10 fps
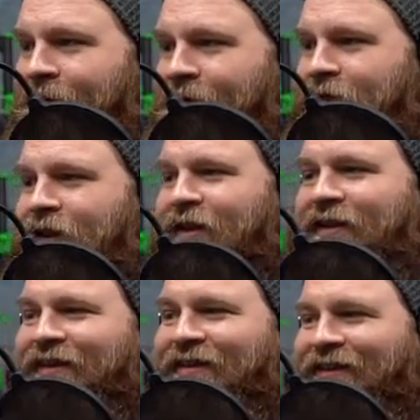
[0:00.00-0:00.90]

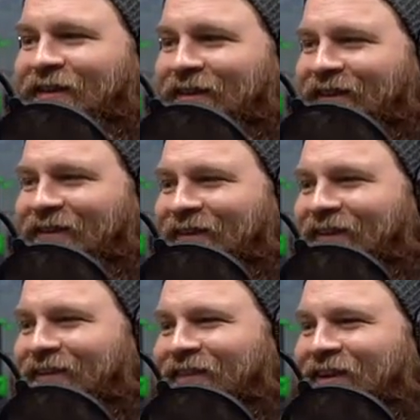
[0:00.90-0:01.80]

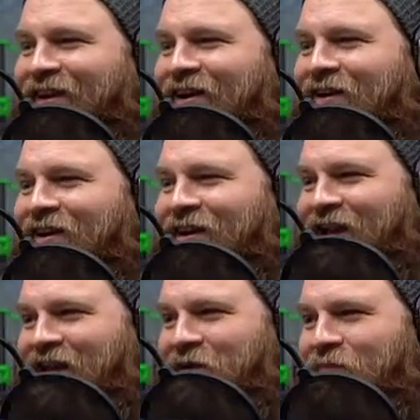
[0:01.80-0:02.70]
The
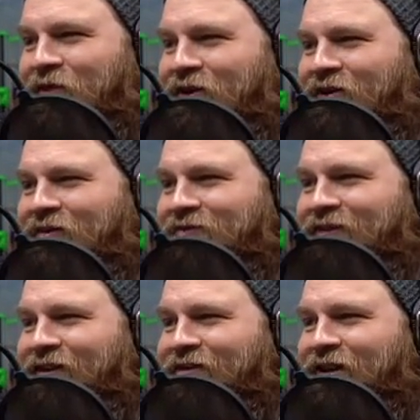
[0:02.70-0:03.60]
Cunningham Law.
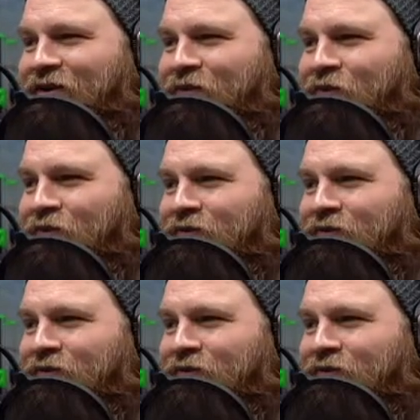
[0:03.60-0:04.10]
That's kind of cool.